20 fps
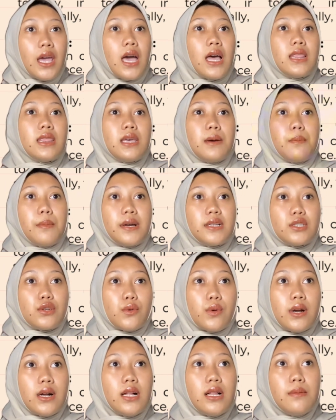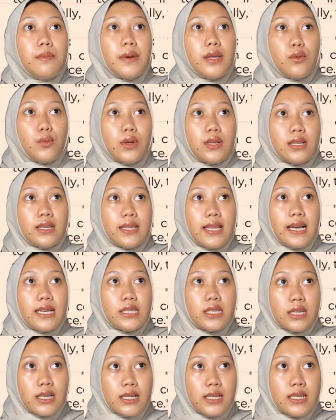The material between the
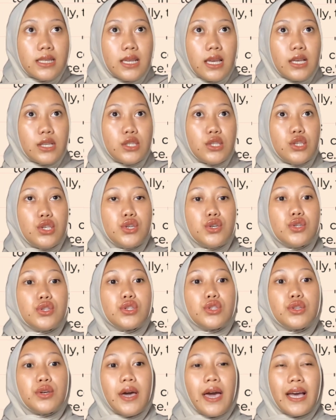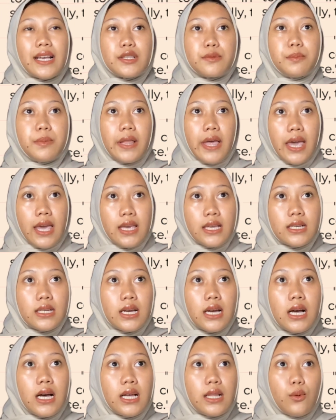dashes is used to explain
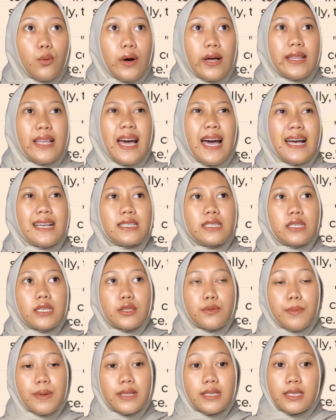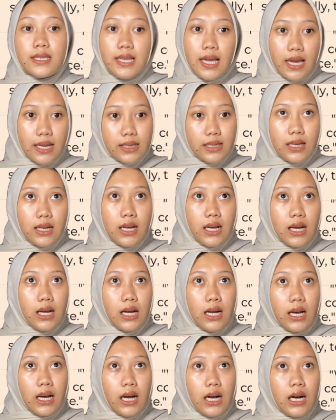what has just been stated.
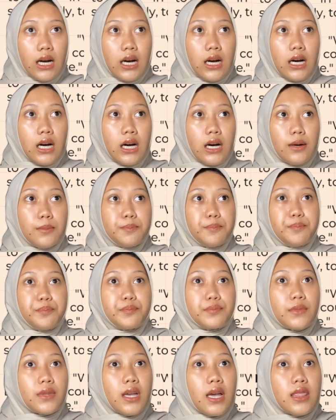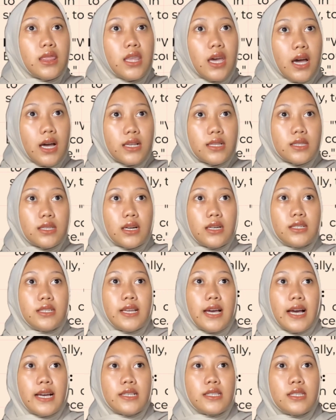Thus, a
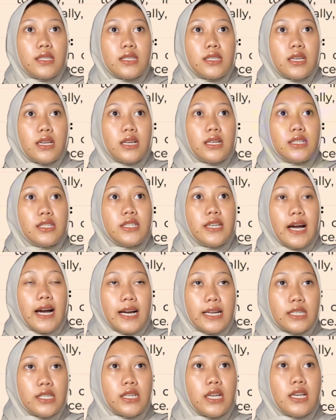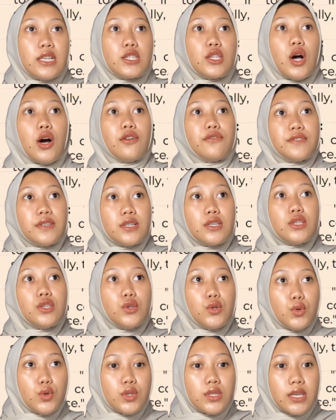dash is often
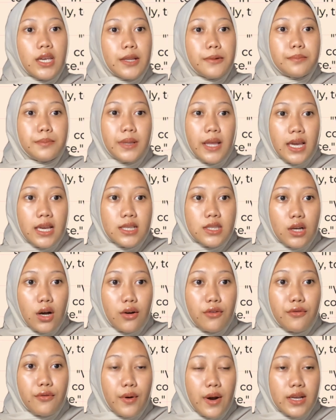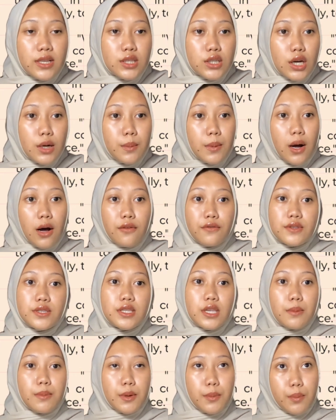used in place of rest stop of
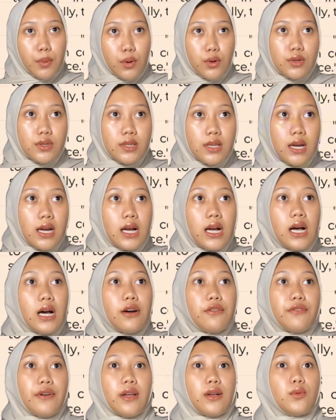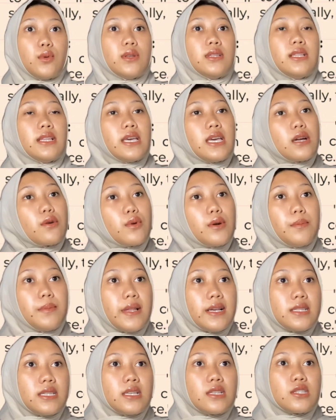semaphores, frequently
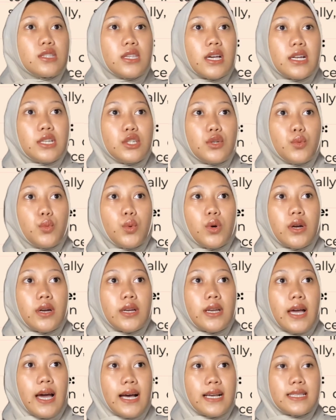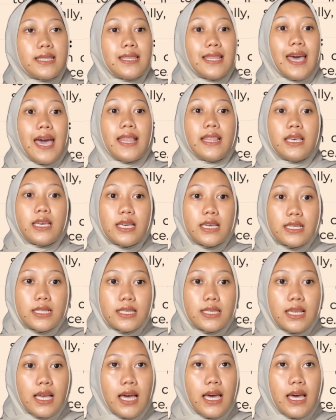replacing such a word as that is